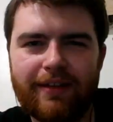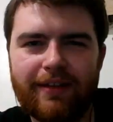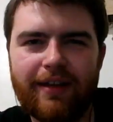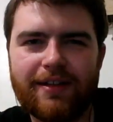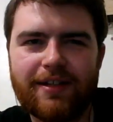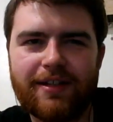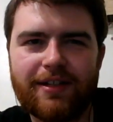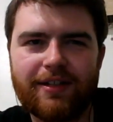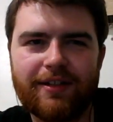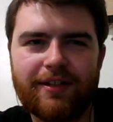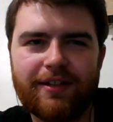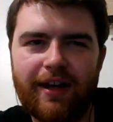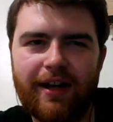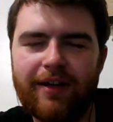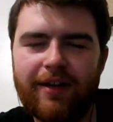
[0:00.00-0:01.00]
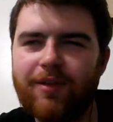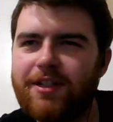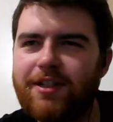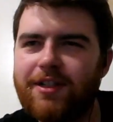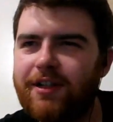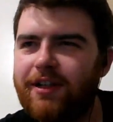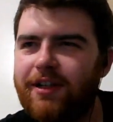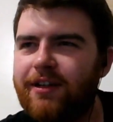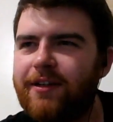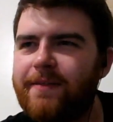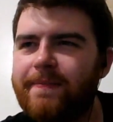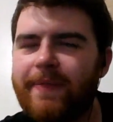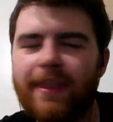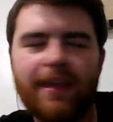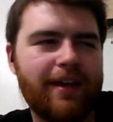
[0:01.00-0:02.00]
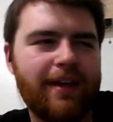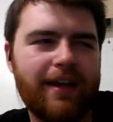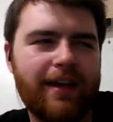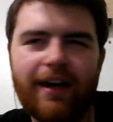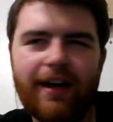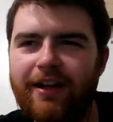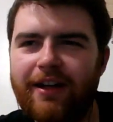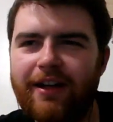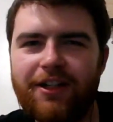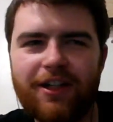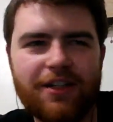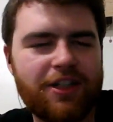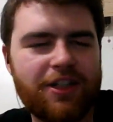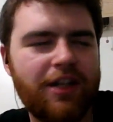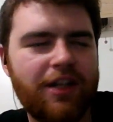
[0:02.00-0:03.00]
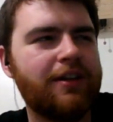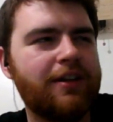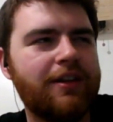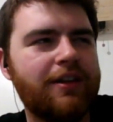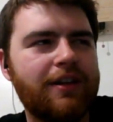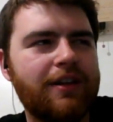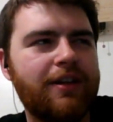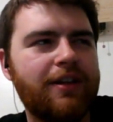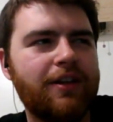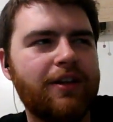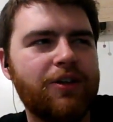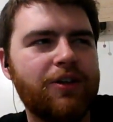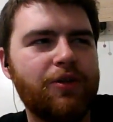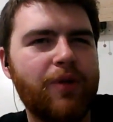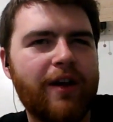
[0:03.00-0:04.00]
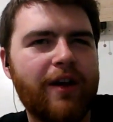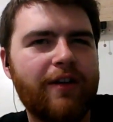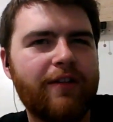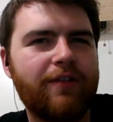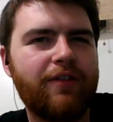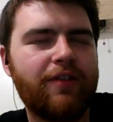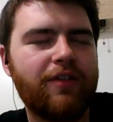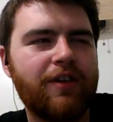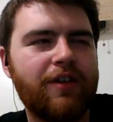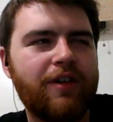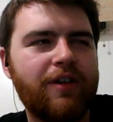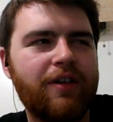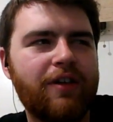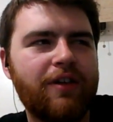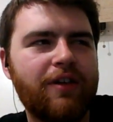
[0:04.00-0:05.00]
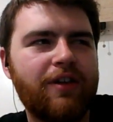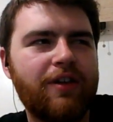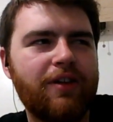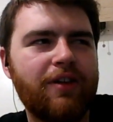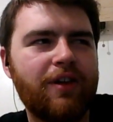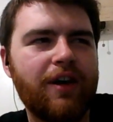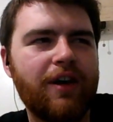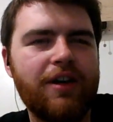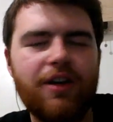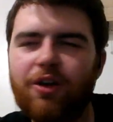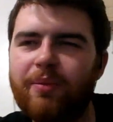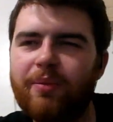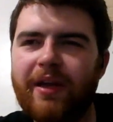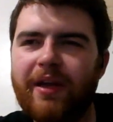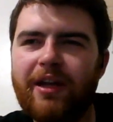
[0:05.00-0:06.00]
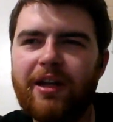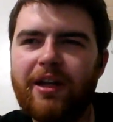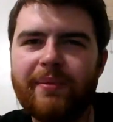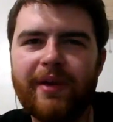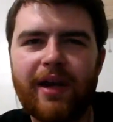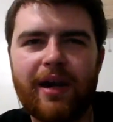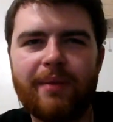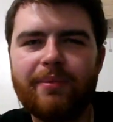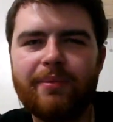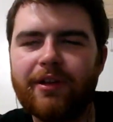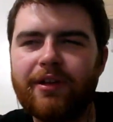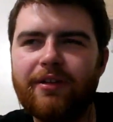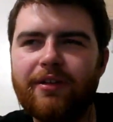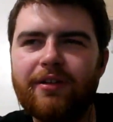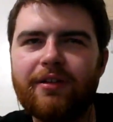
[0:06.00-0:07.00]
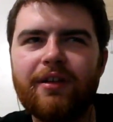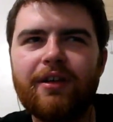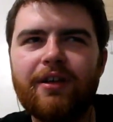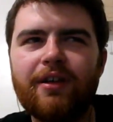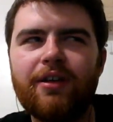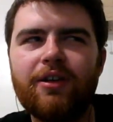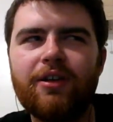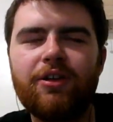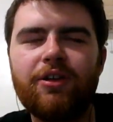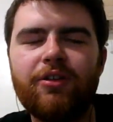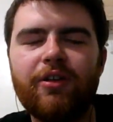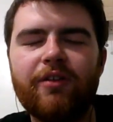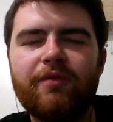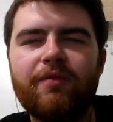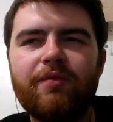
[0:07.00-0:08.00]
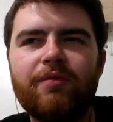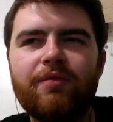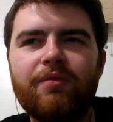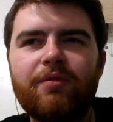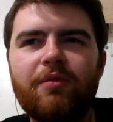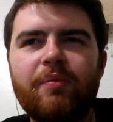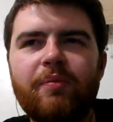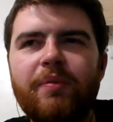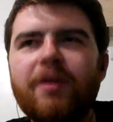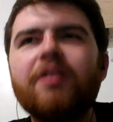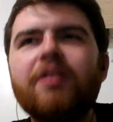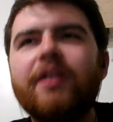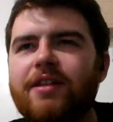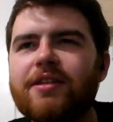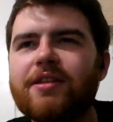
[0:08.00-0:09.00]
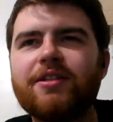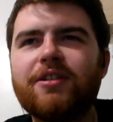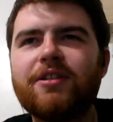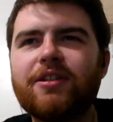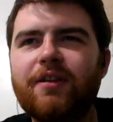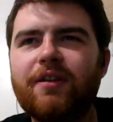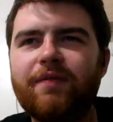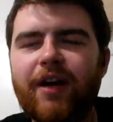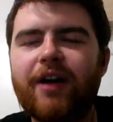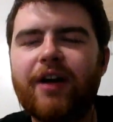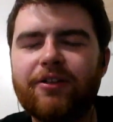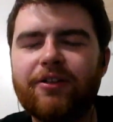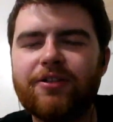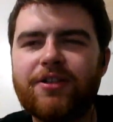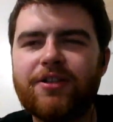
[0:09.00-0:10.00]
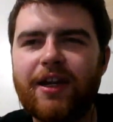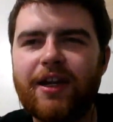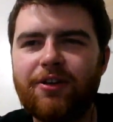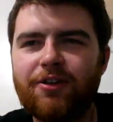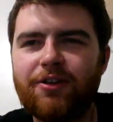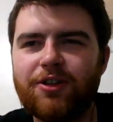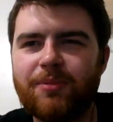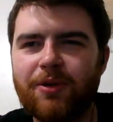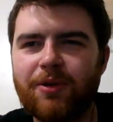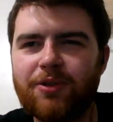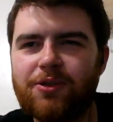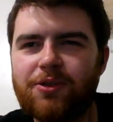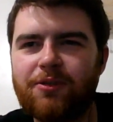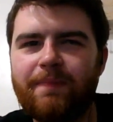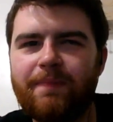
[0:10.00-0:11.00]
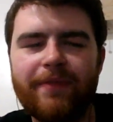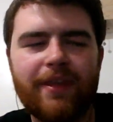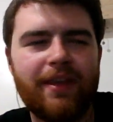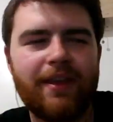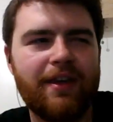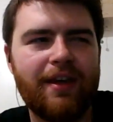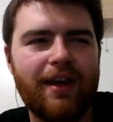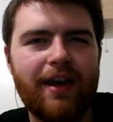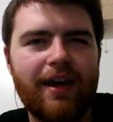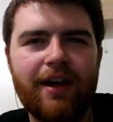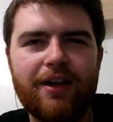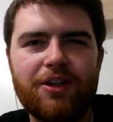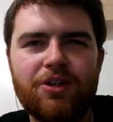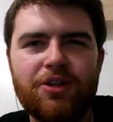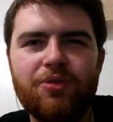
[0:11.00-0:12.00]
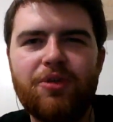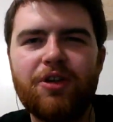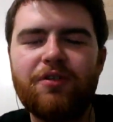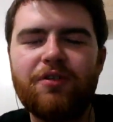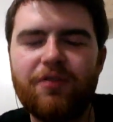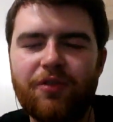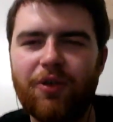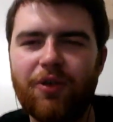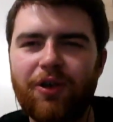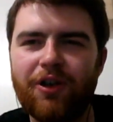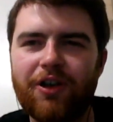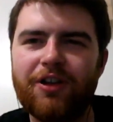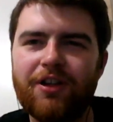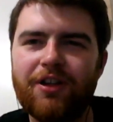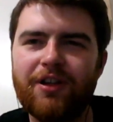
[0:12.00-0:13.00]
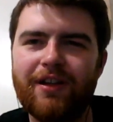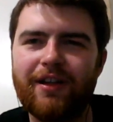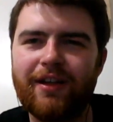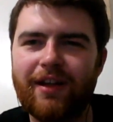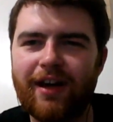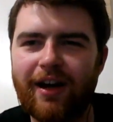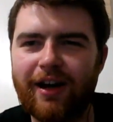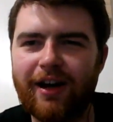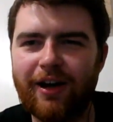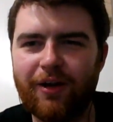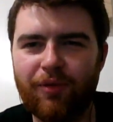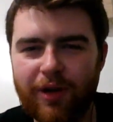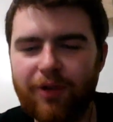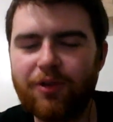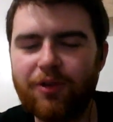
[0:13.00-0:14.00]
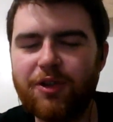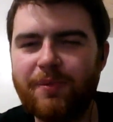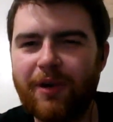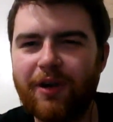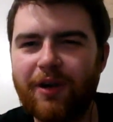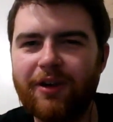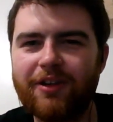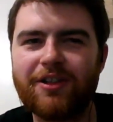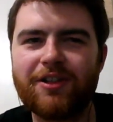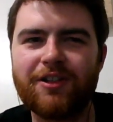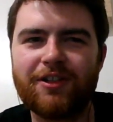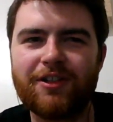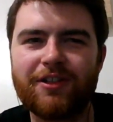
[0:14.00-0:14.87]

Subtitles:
I guess I would say Disney, you have a near media monopoly. You have billions of dollars at your disposal. You can afford real sparks